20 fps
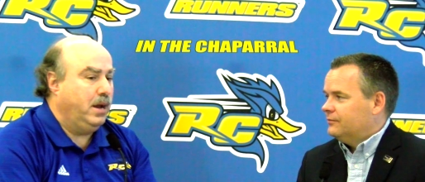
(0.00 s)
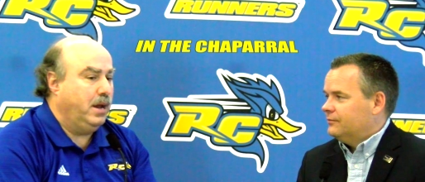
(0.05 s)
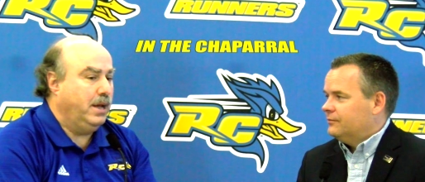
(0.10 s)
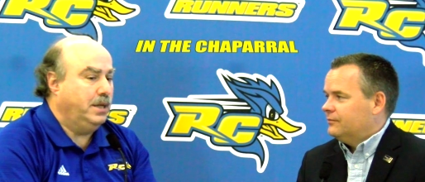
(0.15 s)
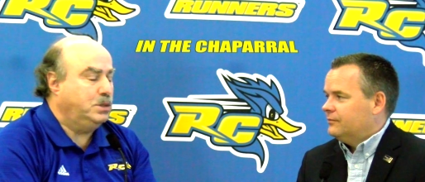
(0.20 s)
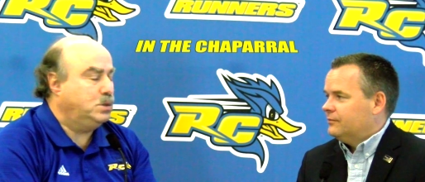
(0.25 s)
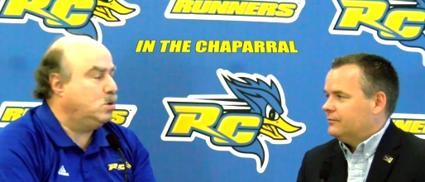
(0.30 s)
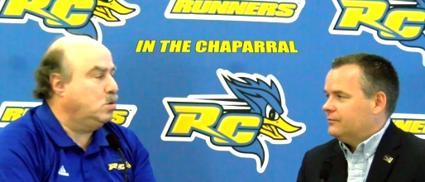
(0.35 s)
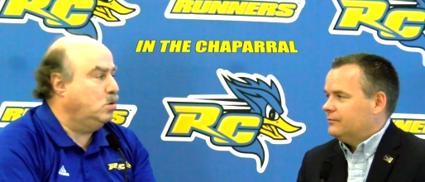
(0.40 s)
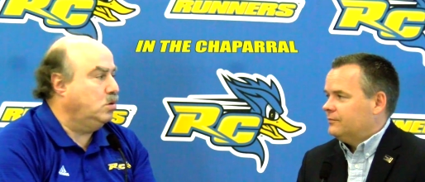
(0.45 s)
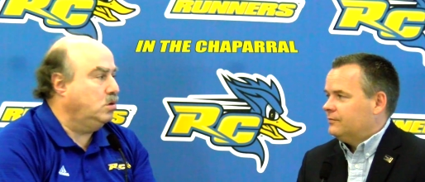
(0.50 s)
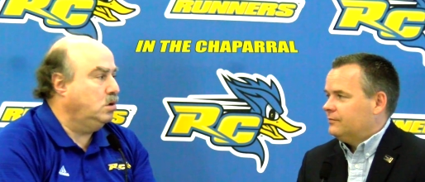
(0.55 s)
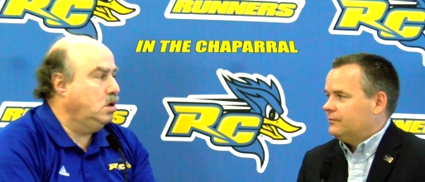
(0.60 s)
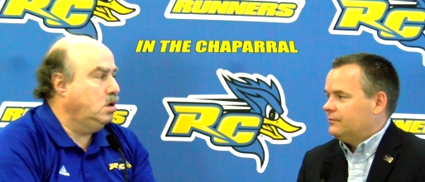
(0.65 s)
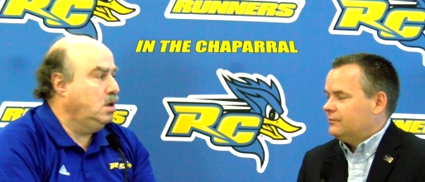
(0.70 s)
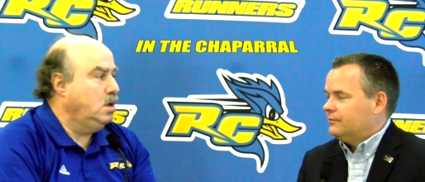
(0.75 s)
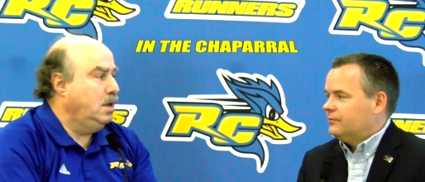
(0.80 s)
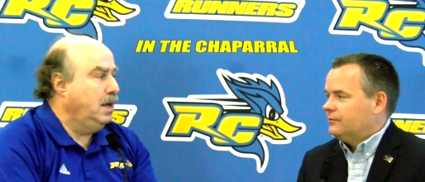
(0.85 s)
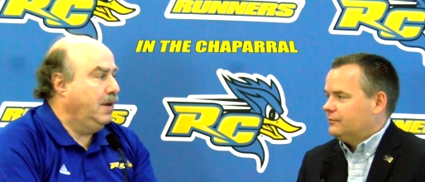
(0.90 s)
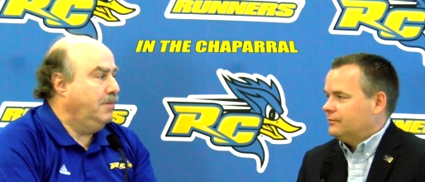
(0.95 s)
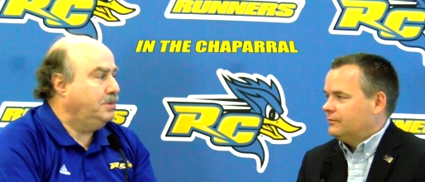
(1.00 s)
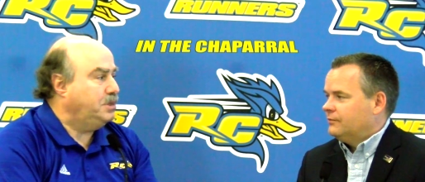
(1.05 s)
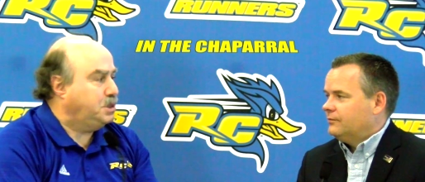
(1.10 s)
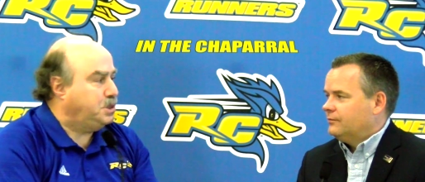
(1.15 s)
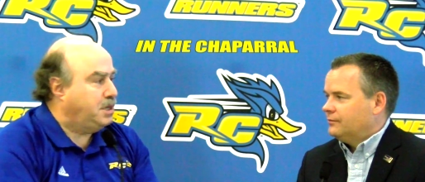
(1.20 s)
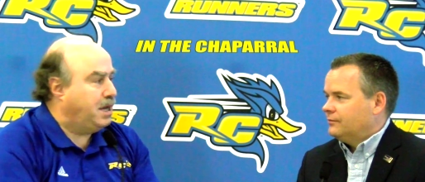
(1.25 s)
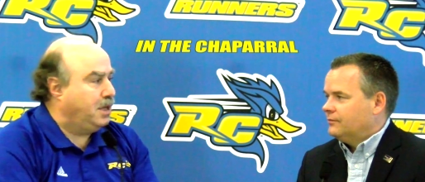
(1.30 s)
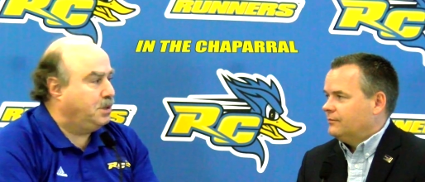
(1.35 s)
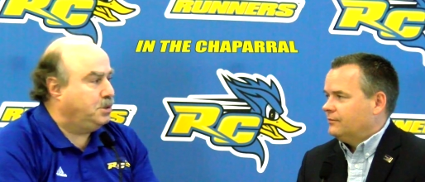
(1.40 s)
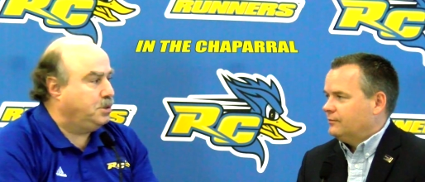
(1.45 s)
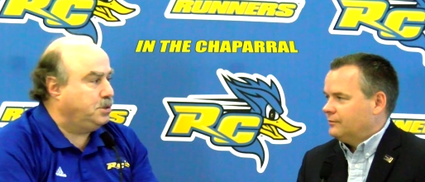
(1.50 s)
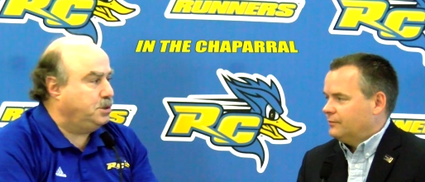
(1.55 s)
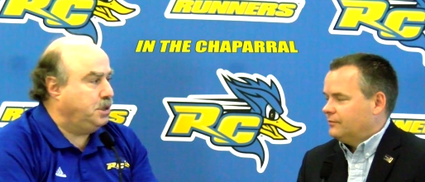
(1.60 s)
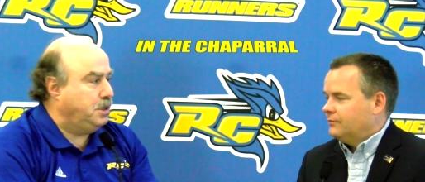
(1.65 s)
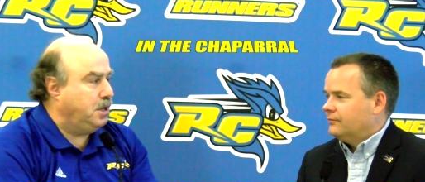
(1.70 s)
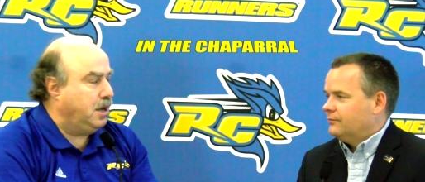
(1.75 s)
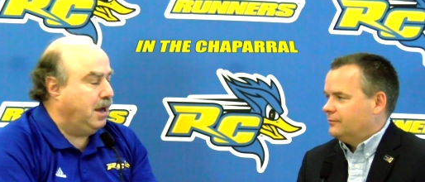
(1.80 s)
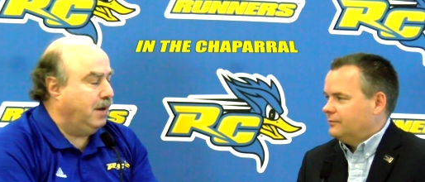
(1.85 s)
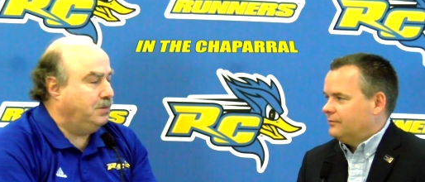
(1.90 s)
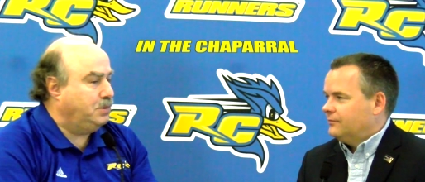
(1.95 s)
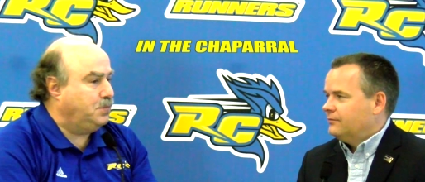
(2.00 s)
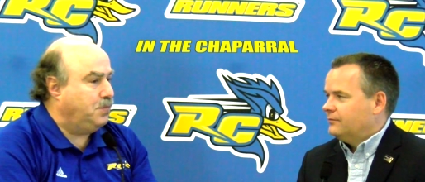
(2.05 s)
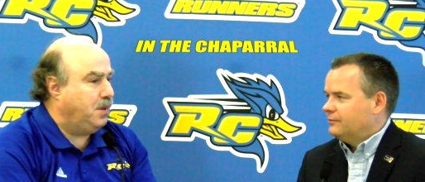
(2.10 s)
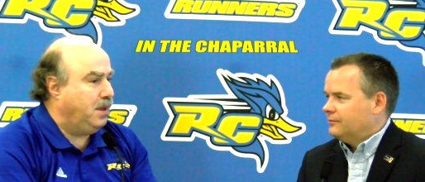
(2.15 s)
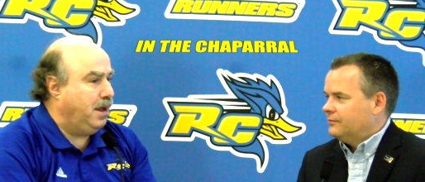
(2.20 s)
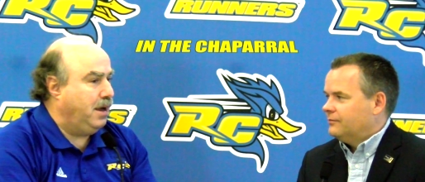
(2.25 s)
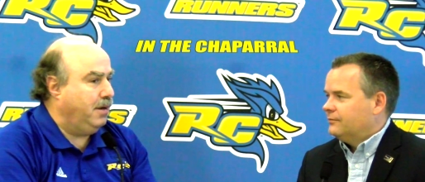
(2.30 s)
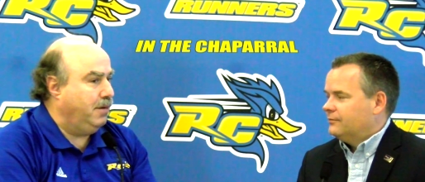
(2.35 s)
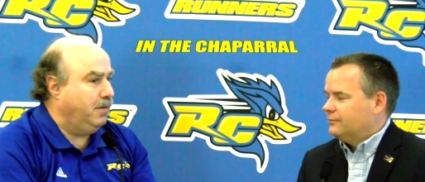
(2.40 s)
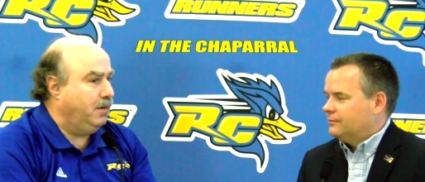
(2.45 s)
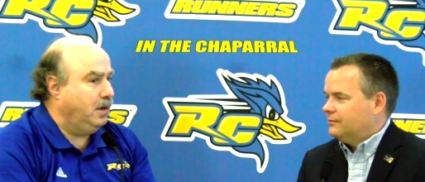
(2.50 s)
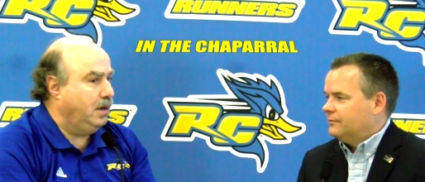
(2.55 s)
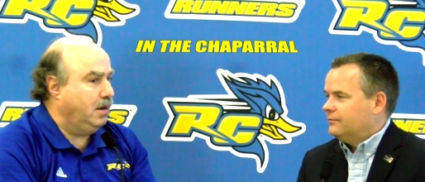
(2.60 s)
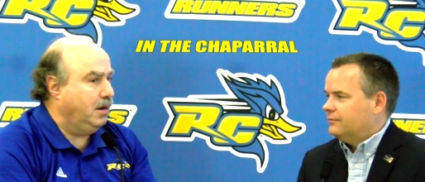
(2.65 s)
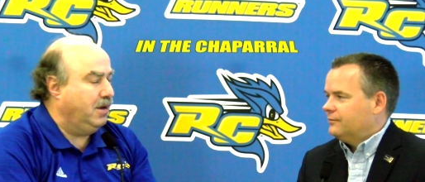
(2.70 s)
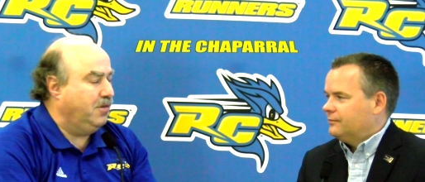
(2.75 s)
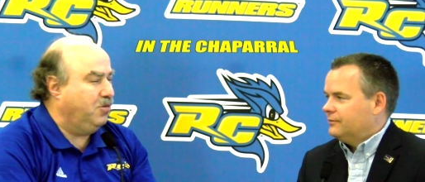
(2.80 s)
Speaker 1: High School. He was a South Jersey Times Player of the Year.